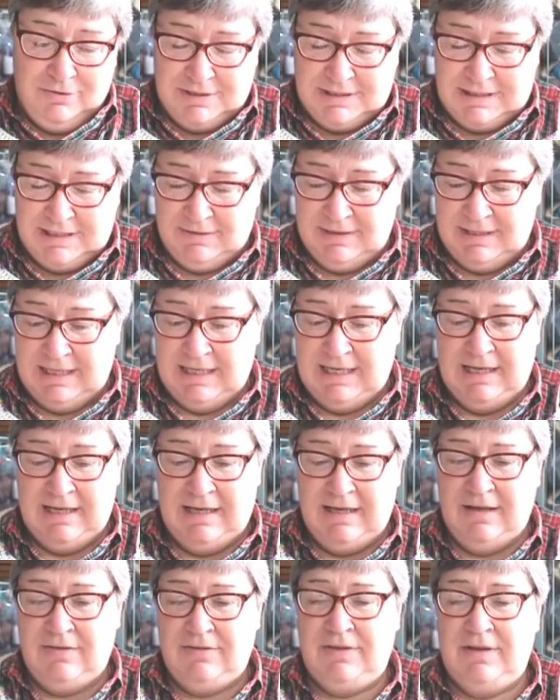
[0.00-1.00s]
also in
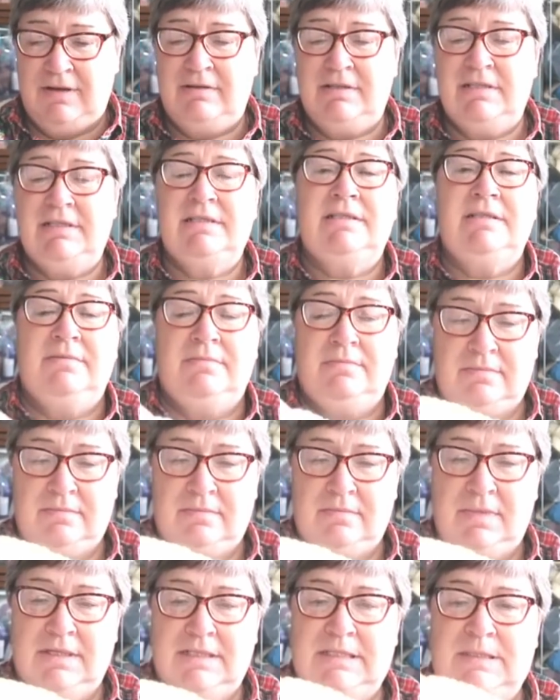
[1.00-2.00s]
here, there is
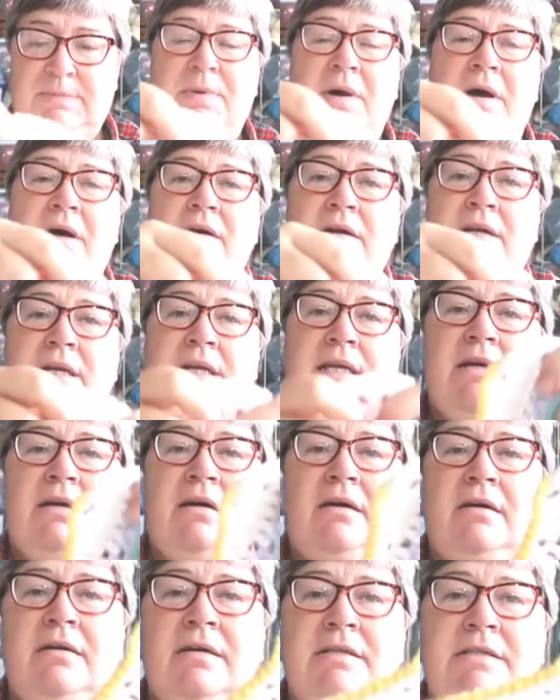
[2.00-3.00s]
some sparkly
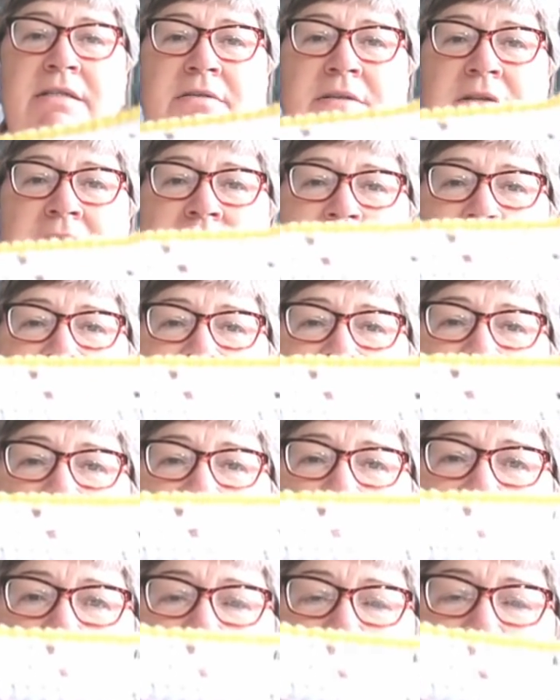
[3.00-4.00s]
yarn. I don't know that the
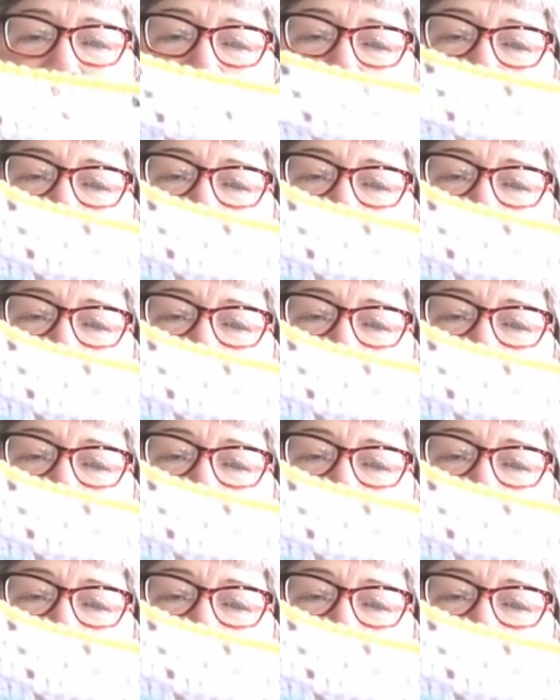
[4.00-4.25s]
sparkles will